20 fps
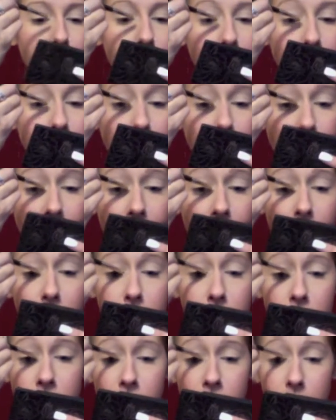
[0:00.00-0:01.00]
And I'm
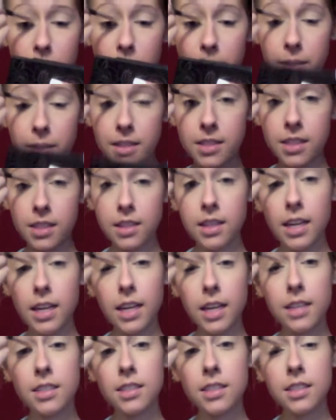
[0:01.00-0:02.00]
just going to be placing
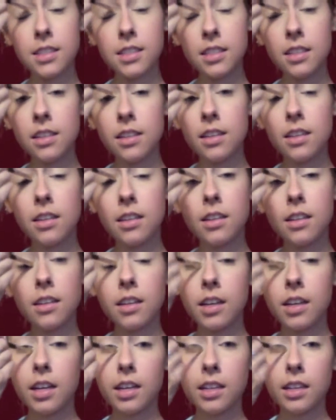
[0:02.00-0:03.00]
this
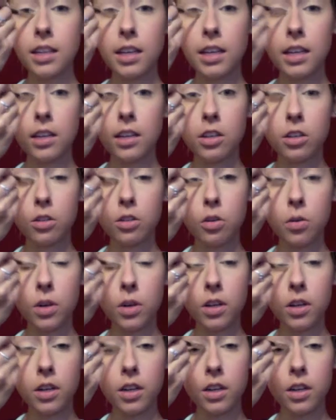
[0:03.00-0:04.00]
in the inner
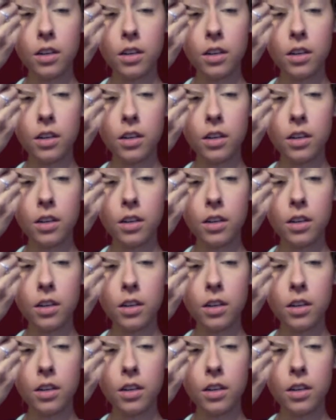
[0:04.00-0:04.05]
corner.